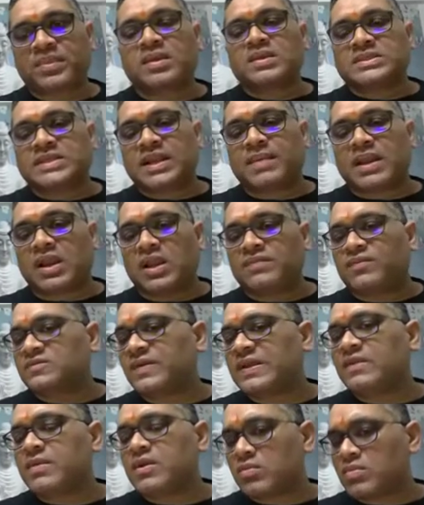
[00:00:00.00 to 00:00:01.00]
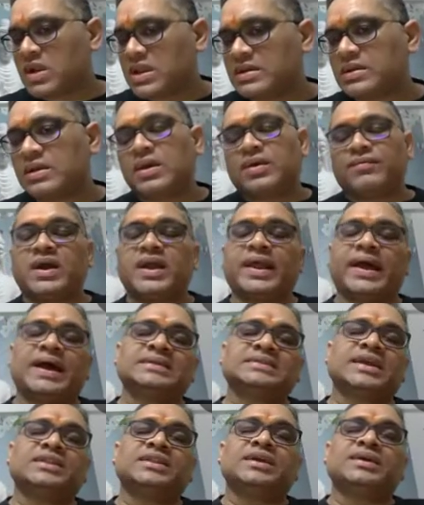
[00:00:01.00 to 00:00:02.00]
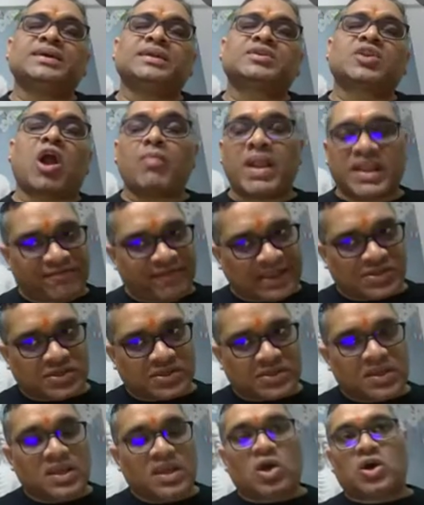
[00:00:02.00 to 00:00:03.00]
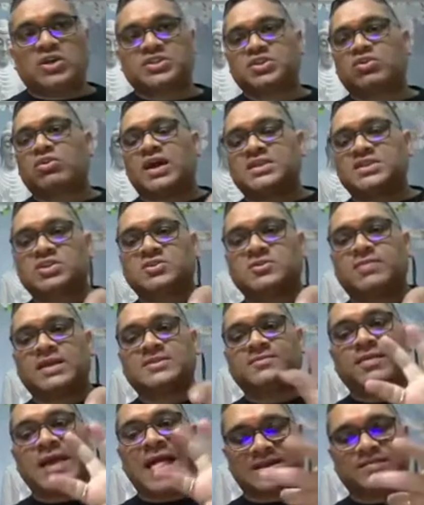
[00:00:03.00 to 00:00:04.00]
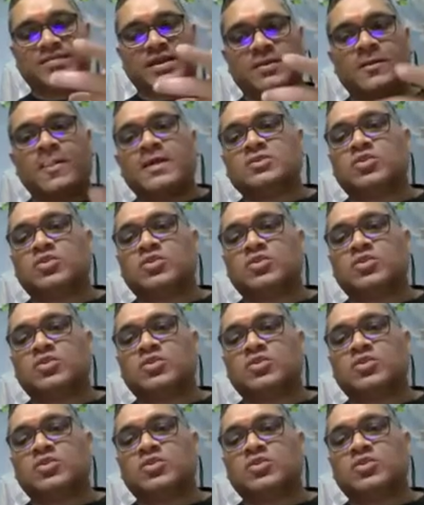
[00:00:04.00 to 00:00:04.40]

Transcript: Serum alkaline phosphatase will be normal here, whereas in the traumatic fracture, osteoblast will be activated.